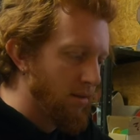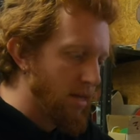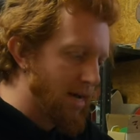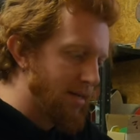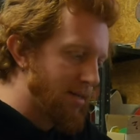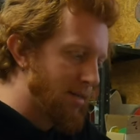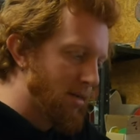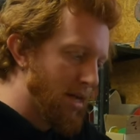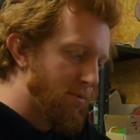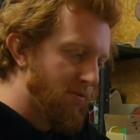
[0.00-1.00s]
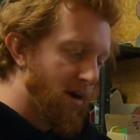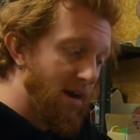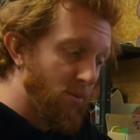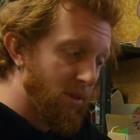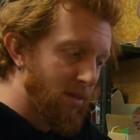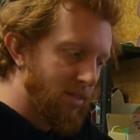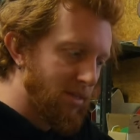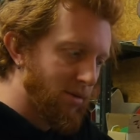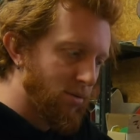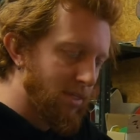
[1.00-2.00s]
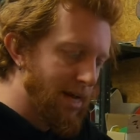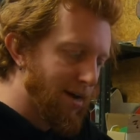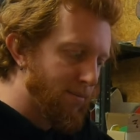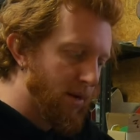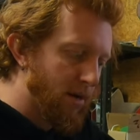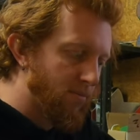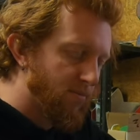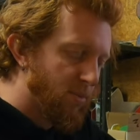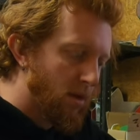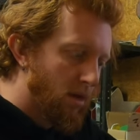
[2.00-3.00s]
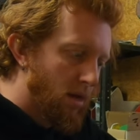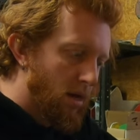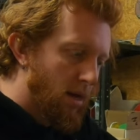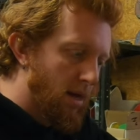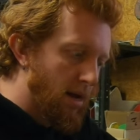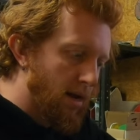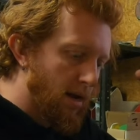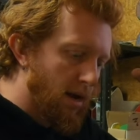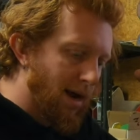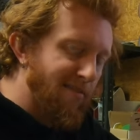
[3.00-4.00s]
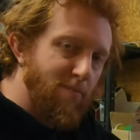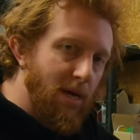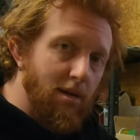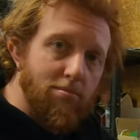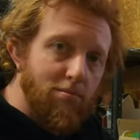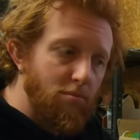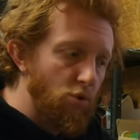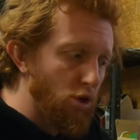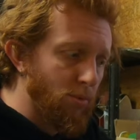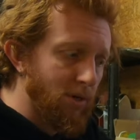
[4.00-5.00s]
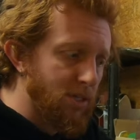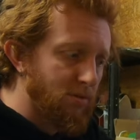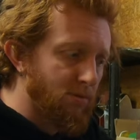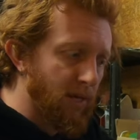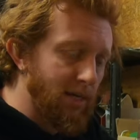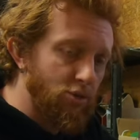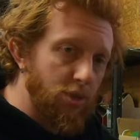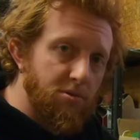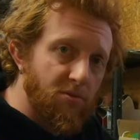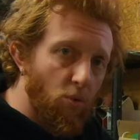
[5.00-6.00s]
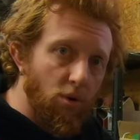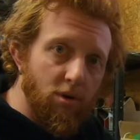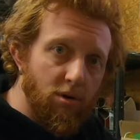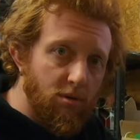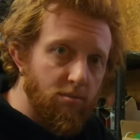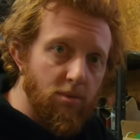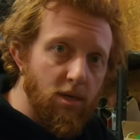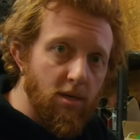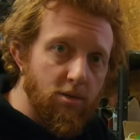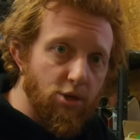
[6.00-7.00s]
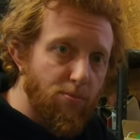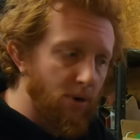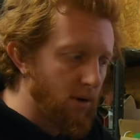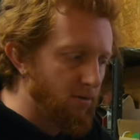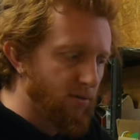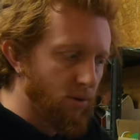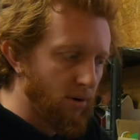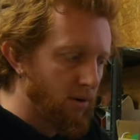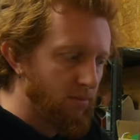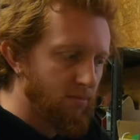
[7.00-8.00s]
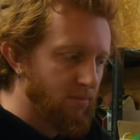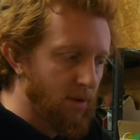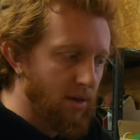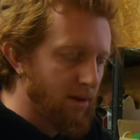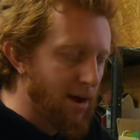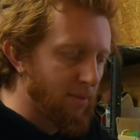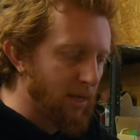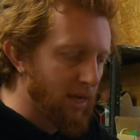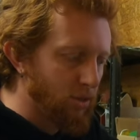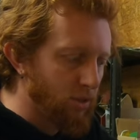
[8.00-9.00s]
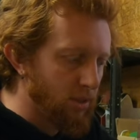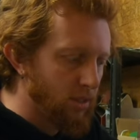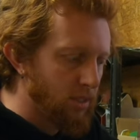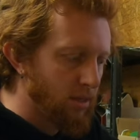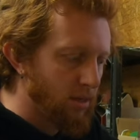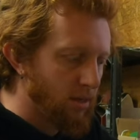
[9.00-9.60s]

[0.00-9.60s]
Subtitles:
that they provide with this little setup here. And I've made numerous flanges for the Supra and for other applications